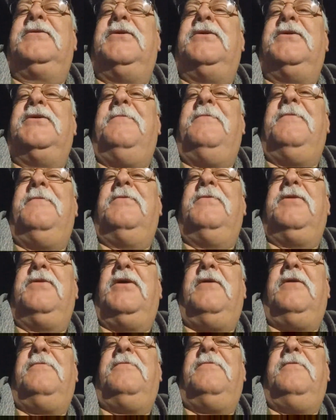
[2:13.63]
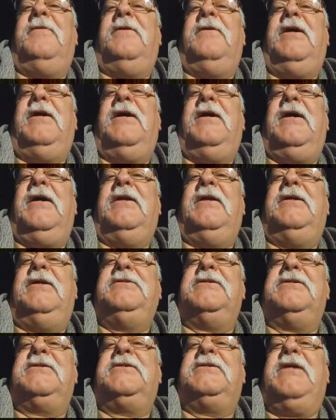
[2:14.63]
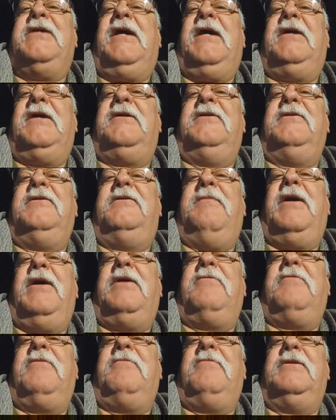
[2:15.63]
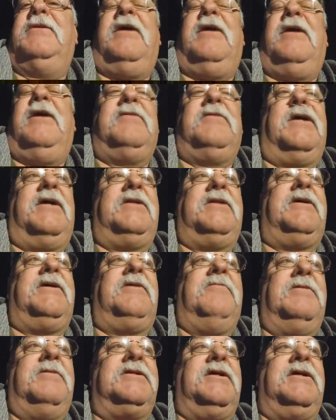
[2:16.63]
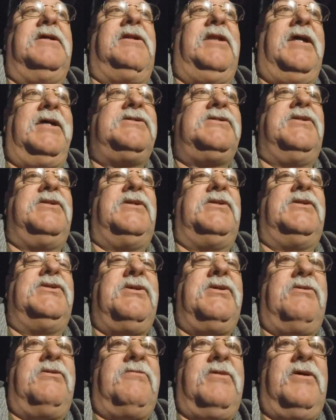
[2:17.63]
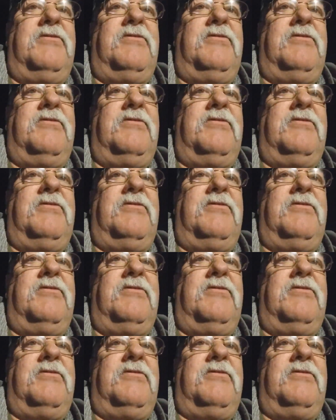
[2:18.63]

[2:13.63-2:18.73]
the phone off, and it just sat and the battery went down. I think it went to less than 0